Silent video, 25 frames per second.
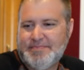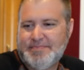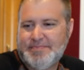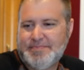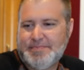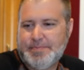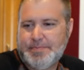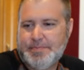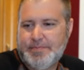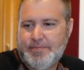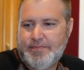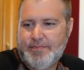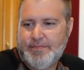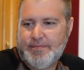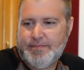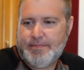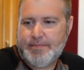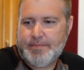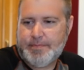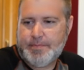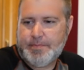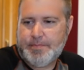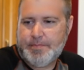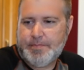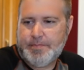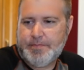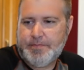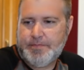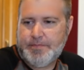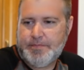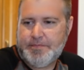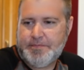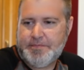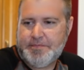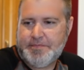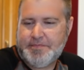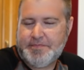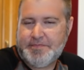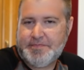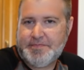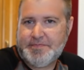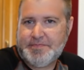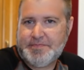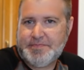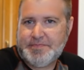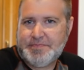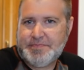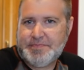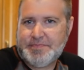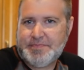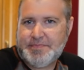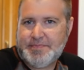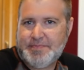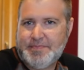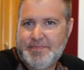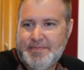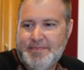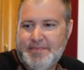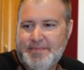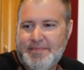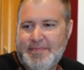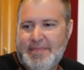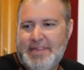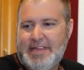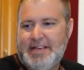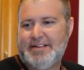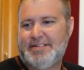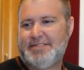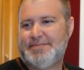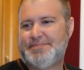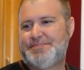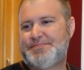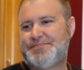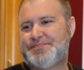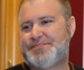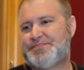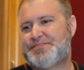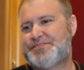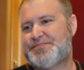The person shown says nothing.